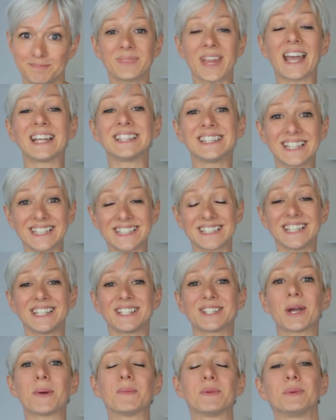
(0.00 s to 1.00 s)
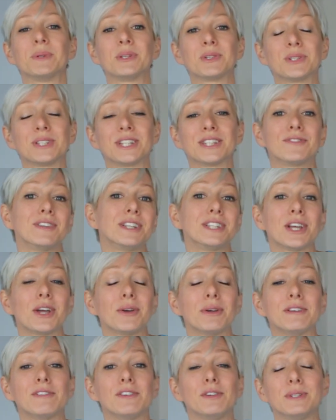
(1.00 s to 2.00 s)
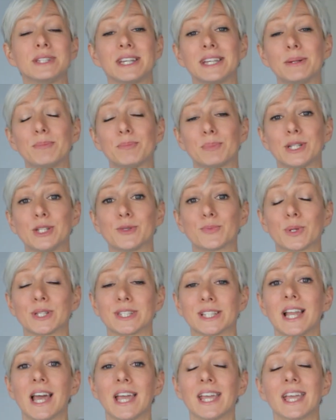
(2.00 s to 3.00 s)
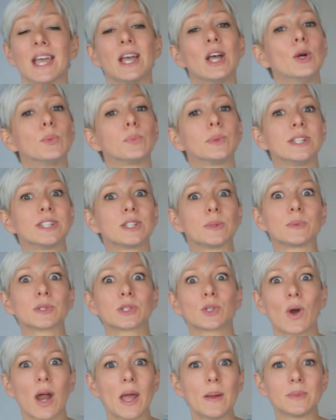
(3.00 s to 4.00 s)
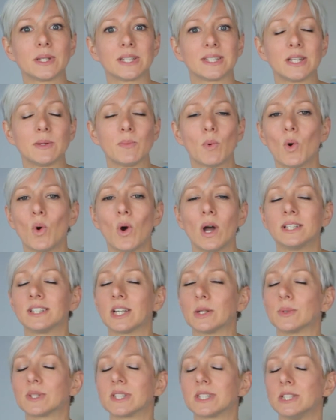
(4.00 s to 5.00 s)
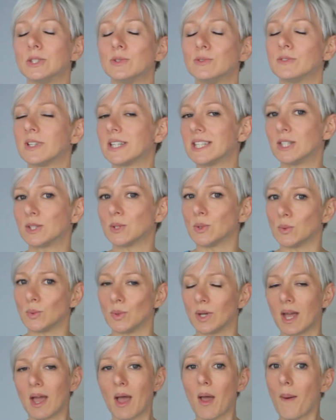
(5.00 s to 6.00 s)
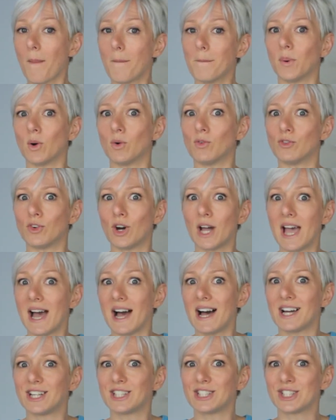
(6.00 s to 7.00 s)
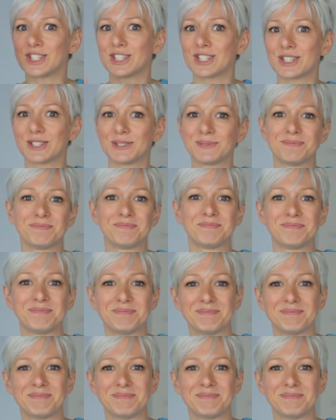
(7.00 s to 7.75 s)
And that's it. Hope you enjoyed this video. If you did, please press like, please subscribe to see more, and I will see you very soon. Bon voyage!